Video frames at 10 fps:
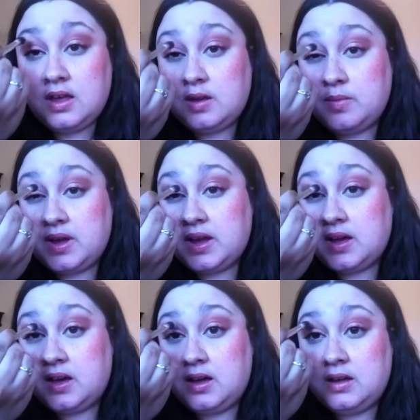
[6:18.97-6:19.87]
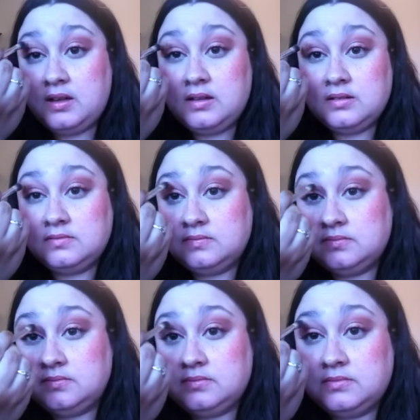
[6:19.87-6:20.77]
in my
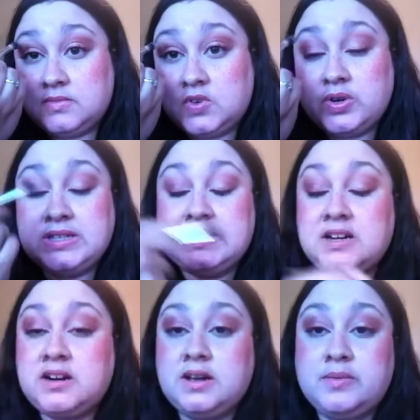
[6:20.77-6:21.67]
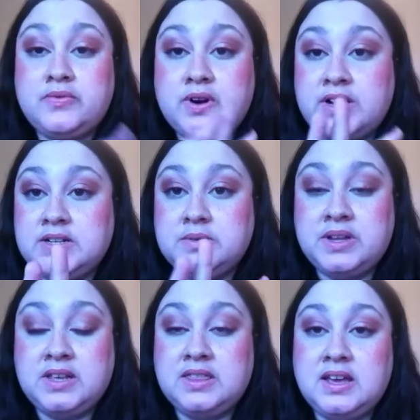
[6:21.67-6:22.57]
crease area before I do
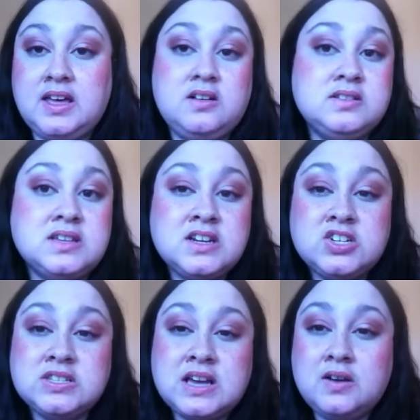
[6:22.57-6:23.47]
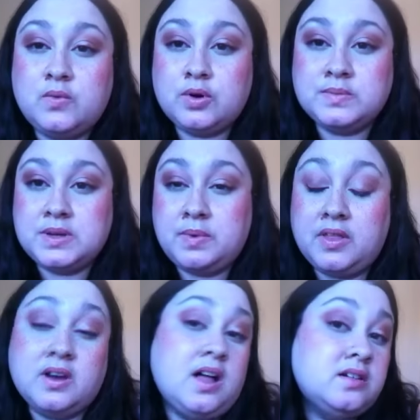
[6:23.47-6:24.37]
anything else, and it just kind of warms up
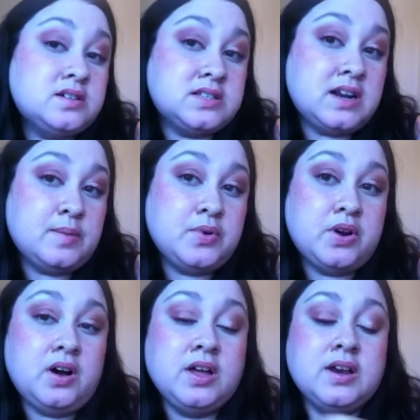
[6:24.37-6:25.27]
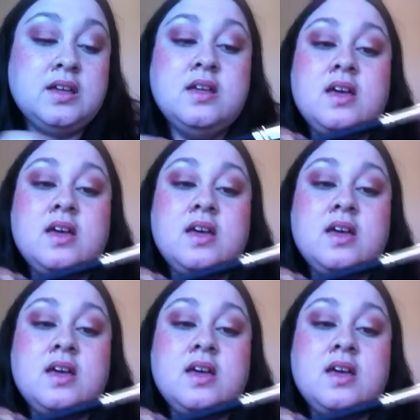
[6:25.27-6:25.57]
all the colors that I put on.